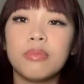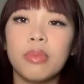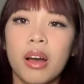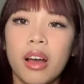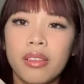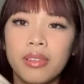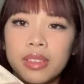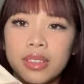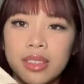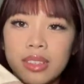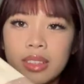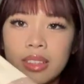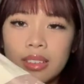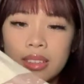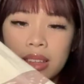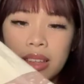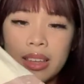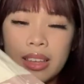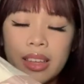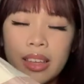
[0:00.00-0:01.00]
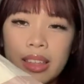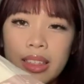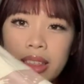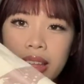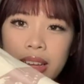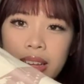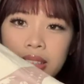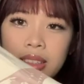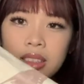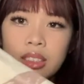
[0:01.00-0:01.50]
but obviously there's like
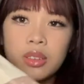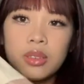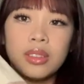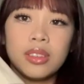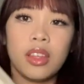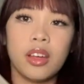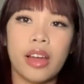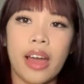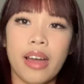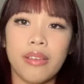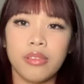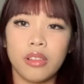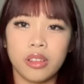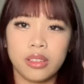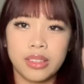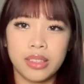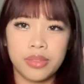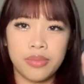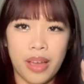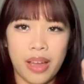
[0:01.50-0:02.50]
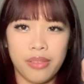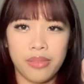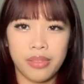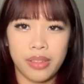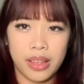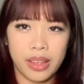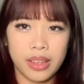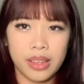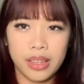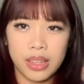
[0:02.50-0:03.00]
this, so it's half long sleeve, half
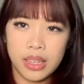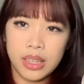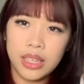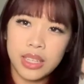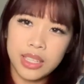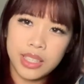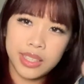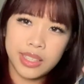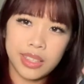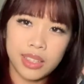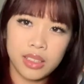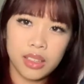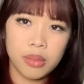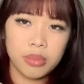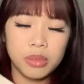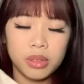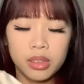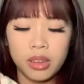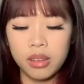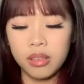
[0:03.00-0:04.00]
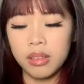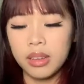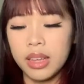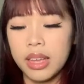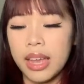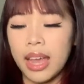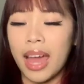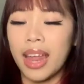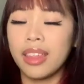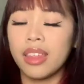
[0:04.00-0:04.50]
like tank top, you know?
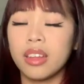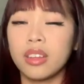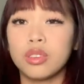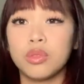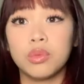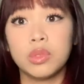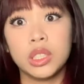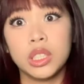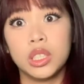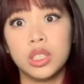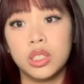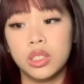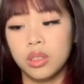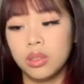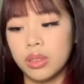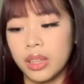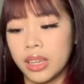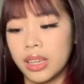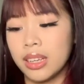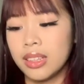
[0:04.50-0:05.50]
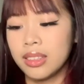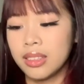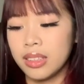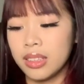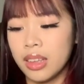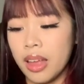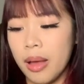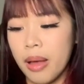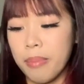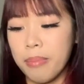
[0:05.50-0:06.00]
And I thought it was really cute. Like it's
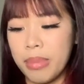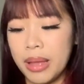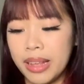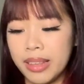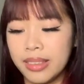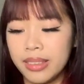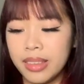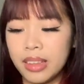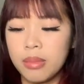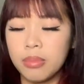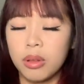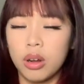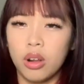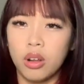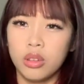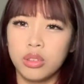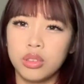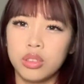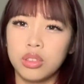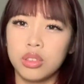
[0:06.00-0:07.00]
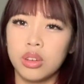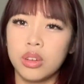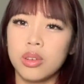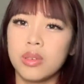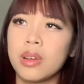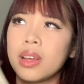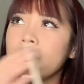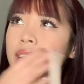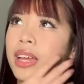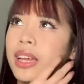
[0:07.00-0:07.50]
a basic, but
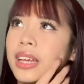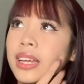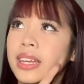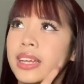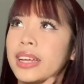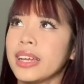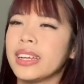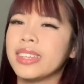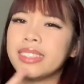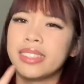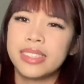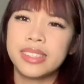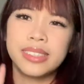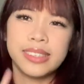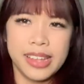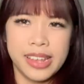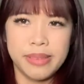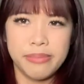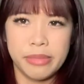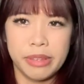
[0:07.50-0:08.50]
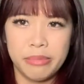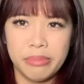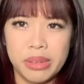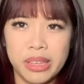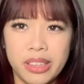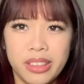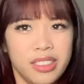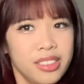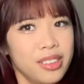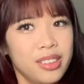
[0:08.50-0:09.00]
also a statement
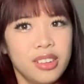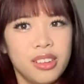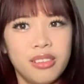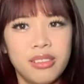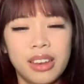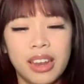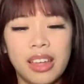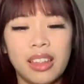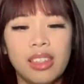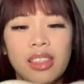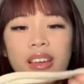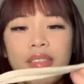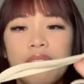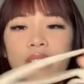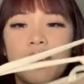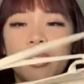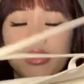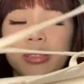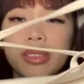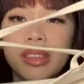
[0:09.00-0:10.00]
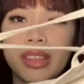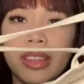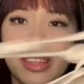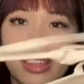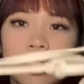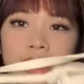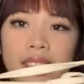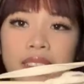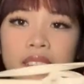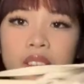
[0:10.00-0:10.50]
piece, you know? And I love those. And
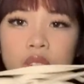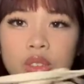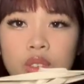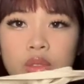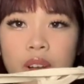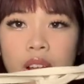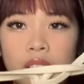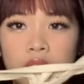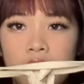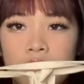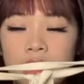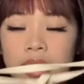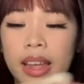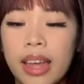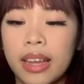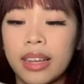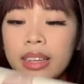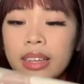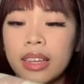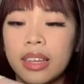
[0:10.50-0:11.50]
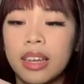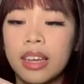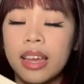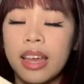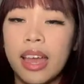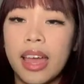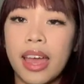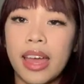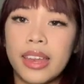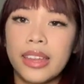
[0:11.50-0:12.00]
then this goes around your neck.
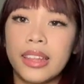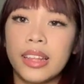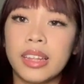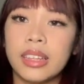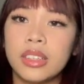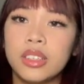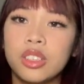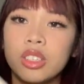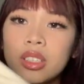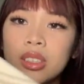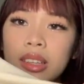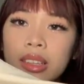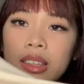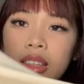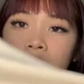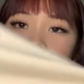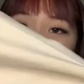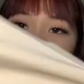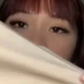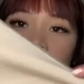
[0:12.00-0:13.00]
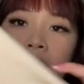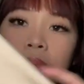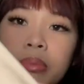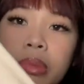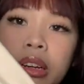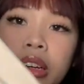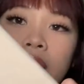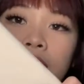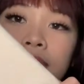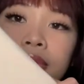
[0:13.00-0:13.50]
And then there's just like these pretty
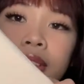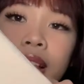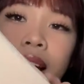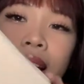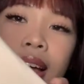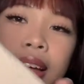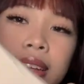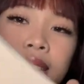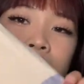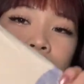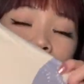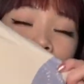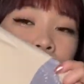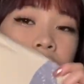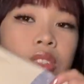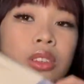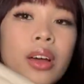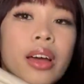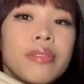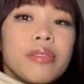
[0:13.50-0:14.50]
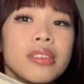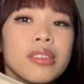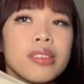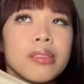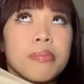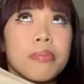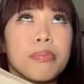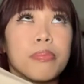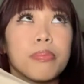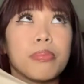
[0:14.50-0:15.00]
butterflies. They also have this
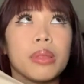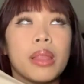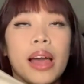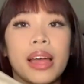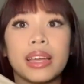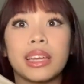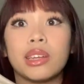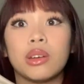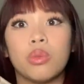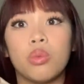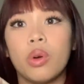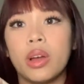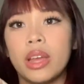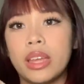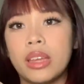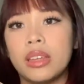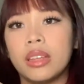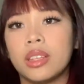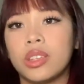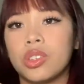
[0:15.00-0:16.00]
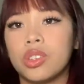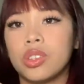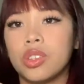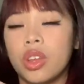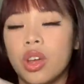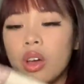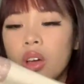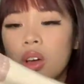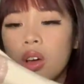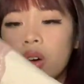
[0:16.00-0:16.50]
in black and white,
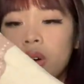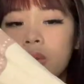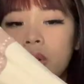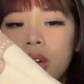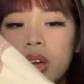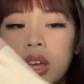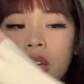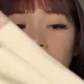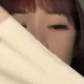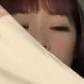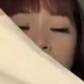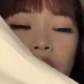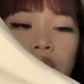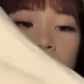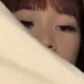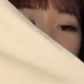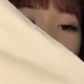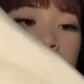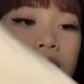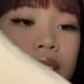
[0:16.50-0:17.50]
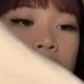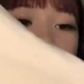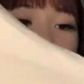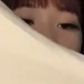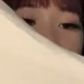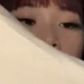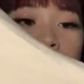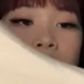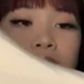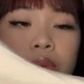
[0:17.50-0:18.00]
so you guys should consider
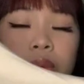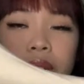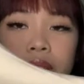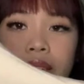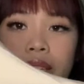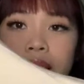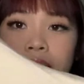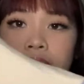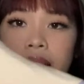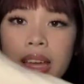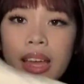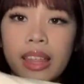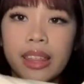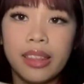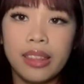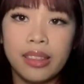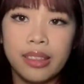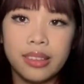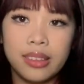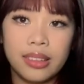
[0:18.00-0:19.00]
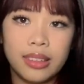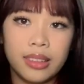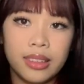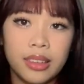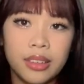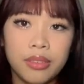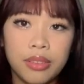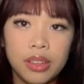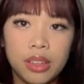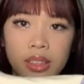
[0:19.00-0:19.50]
if you guys want to get it. And then the
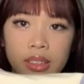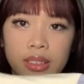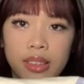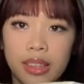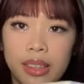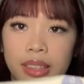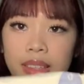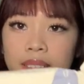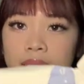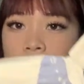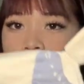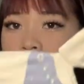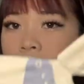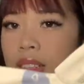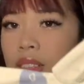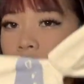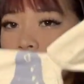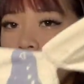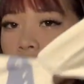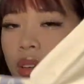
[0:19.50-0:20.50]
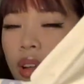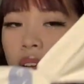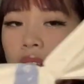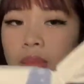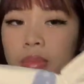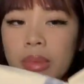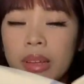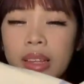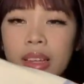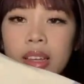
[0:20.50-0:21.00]
sleeve looks like this, it's like sewed
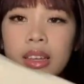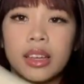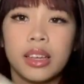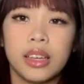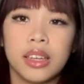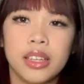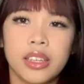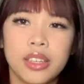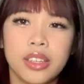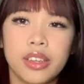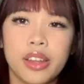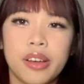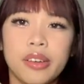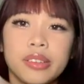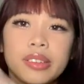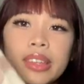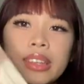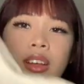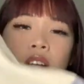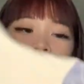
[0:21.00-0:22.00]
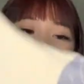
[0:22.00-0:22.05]
on, but you know, it's like an